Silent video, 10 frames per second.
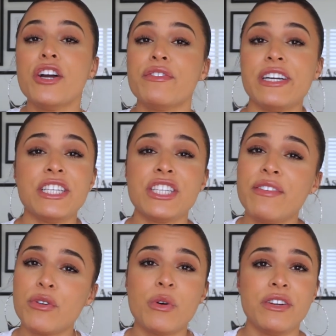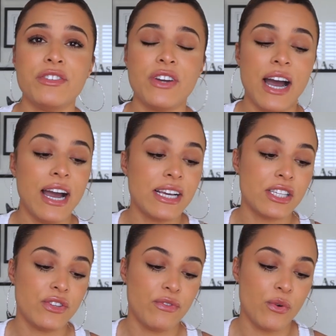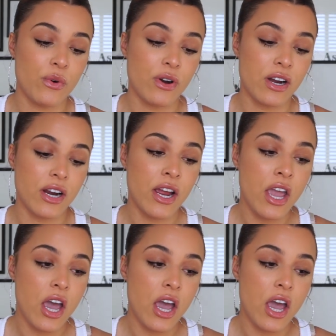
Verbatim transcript: for each and every one of you guys for